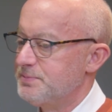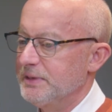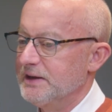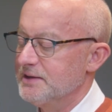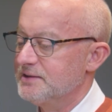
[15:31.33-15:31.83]

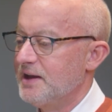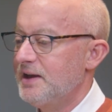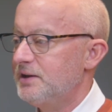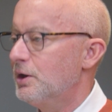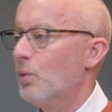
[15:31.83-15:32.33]
because
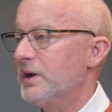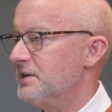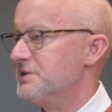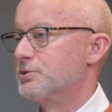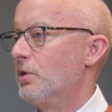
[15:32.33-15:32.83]
you don't want to
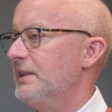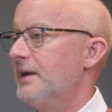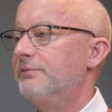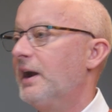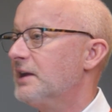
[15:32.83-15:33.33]
destroy
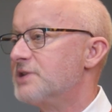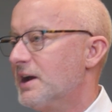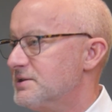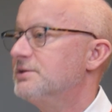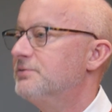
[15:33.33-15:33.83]
that
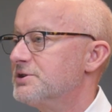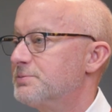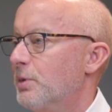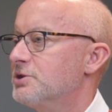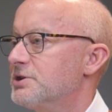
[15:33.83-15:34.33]
franchise you've just
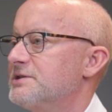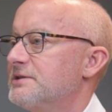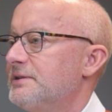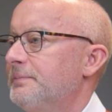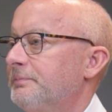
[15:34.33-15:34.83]
purchased.